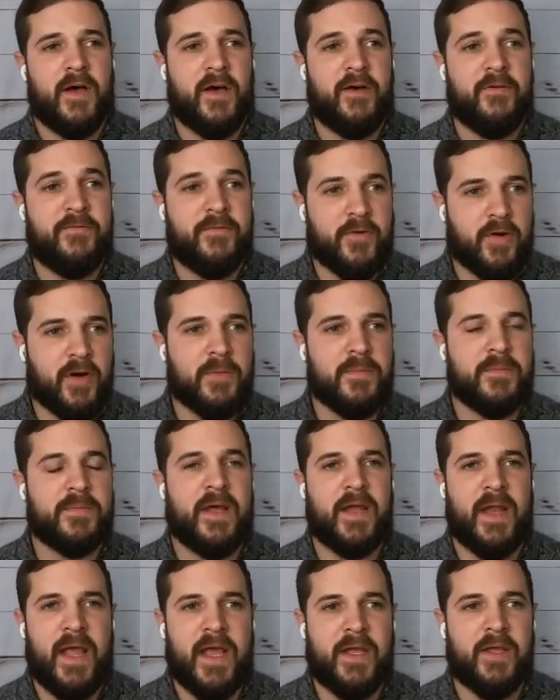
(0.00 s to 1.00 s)
firm
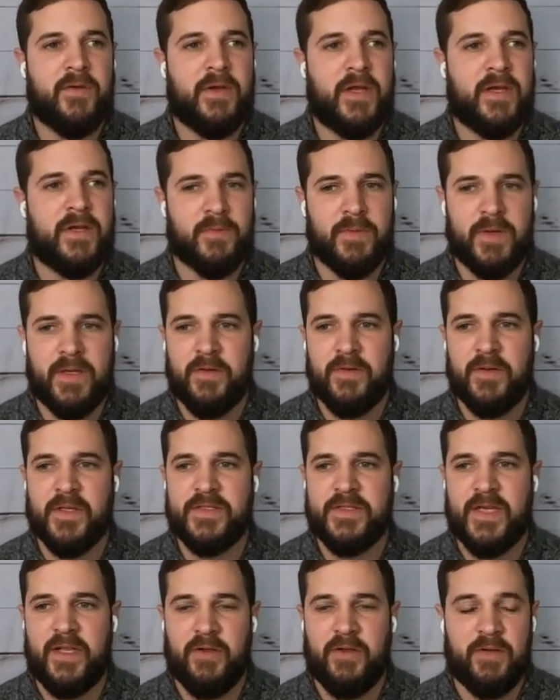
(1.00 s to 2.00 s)
that, hey, you need to redo
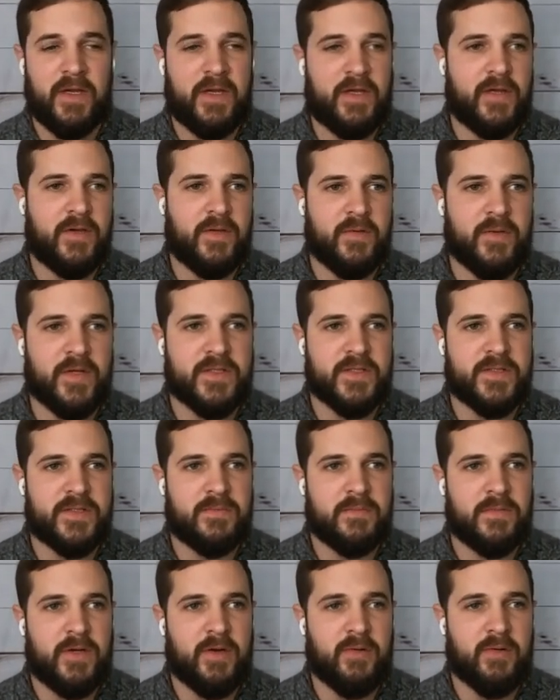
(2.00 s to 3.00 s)
this and you need to do this
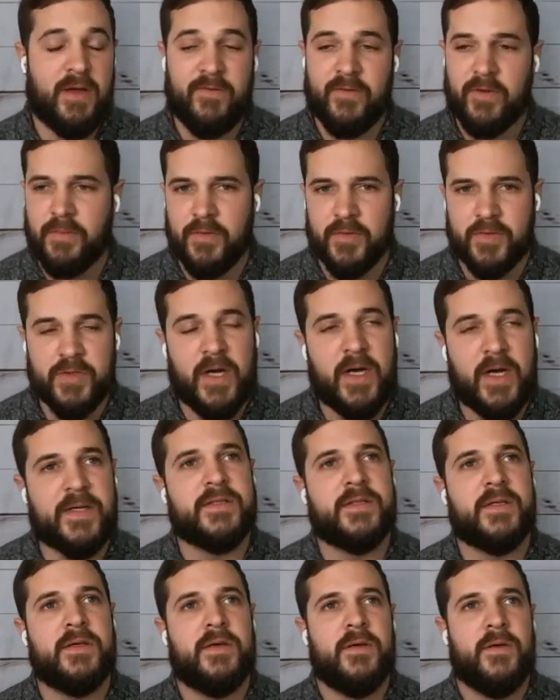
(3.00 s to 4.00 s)
irrevocable
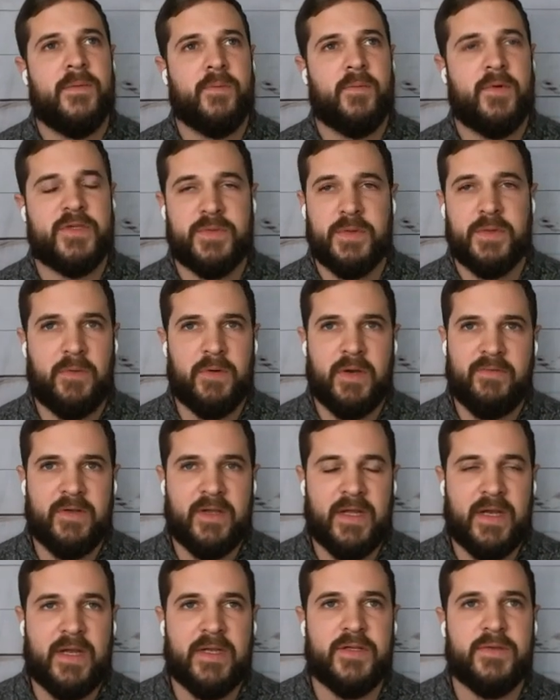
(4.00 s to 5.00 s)
trust, which we won't even
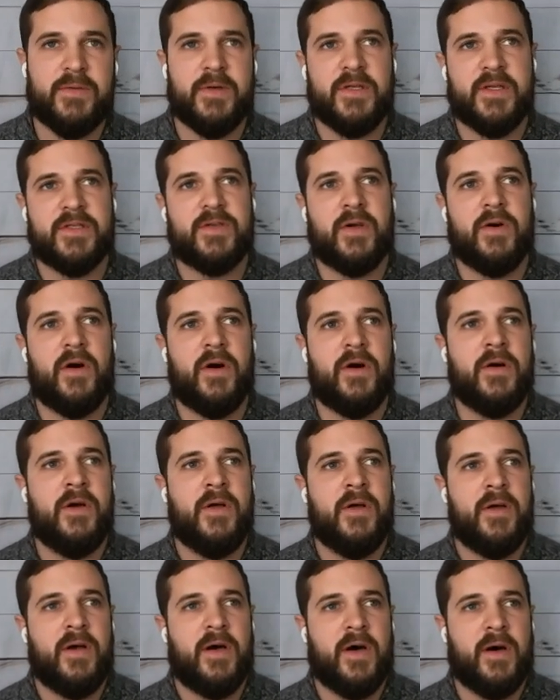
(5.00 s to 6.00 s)
get into on this call.
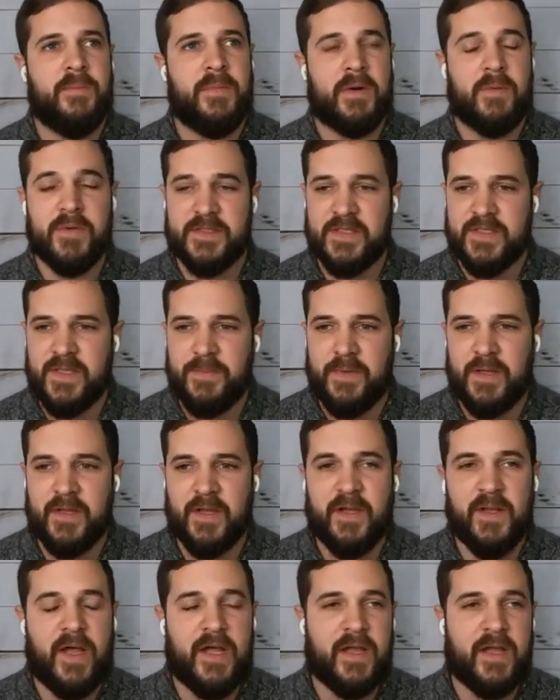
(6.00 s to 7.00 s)
But it wasn't something the
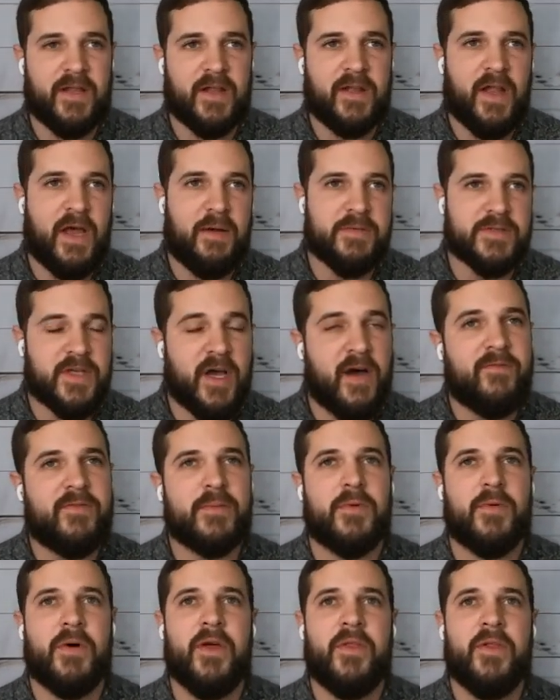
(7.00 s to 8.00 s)
client was
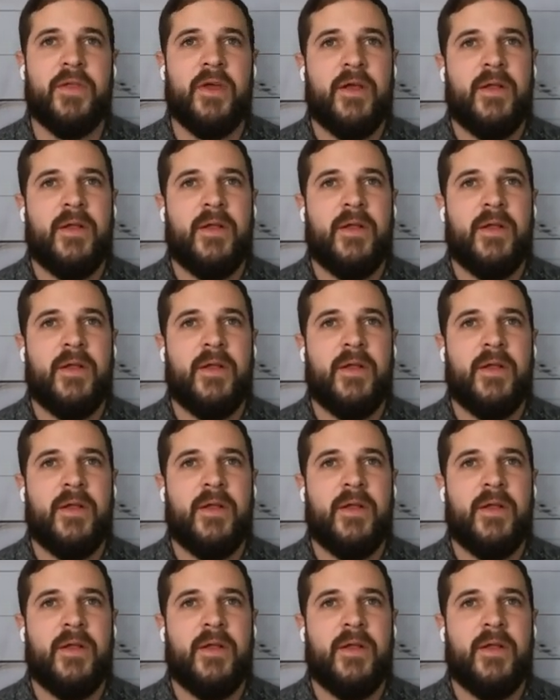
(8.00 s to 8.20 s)
comfortable with,